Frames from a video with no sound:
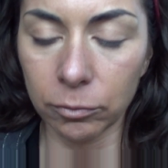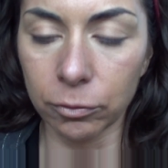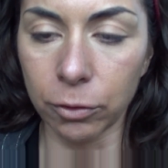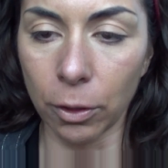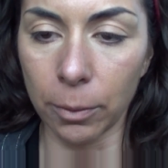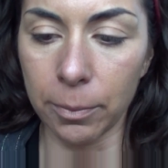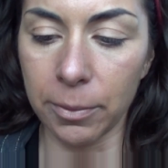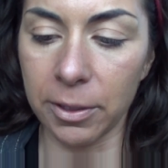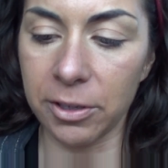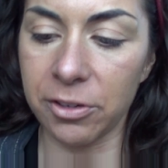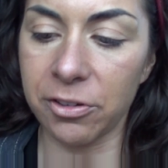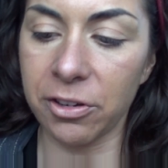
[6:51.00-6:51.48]

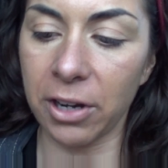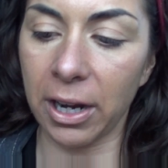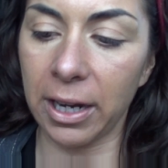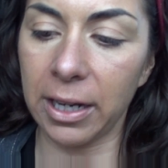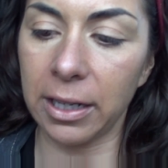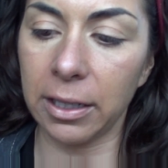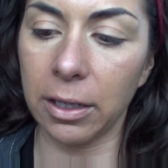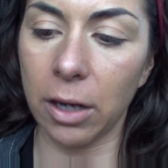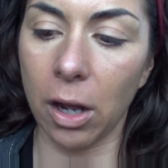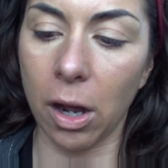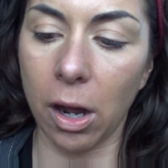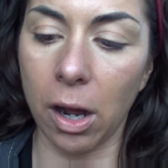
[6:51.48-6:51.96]
from the
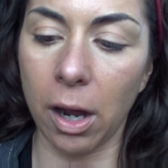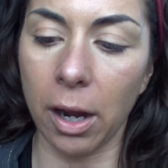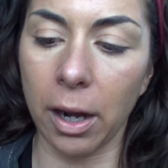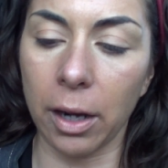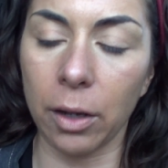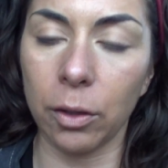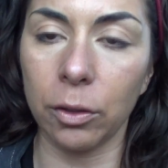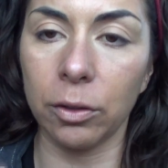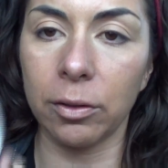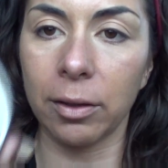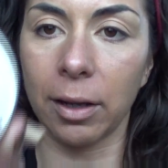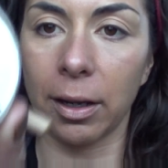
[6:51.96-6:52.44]
Jane
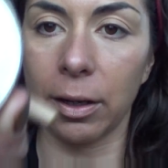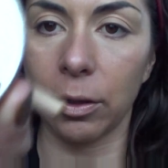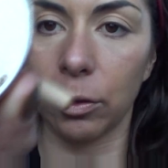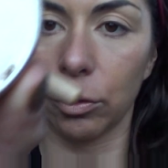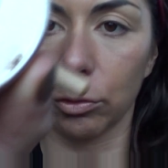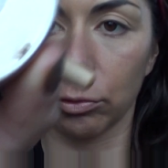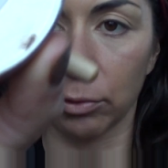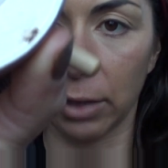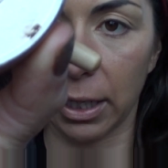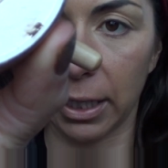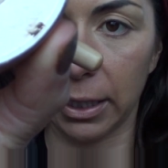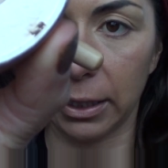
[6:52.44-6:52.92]

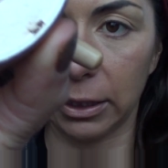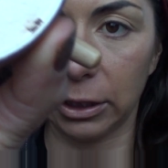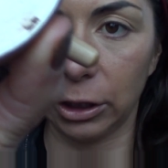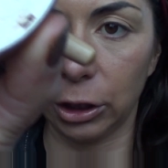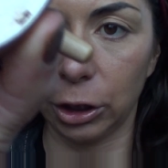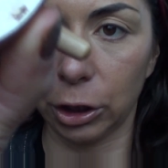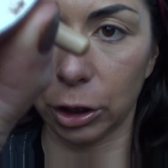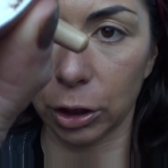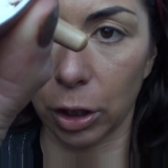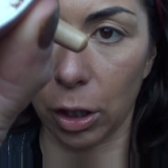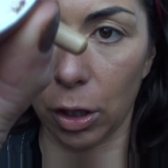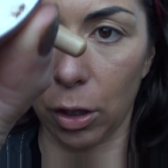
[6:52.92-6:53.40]
Iredale
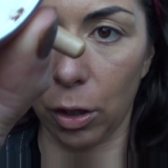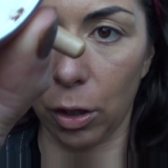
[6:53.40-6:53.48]
range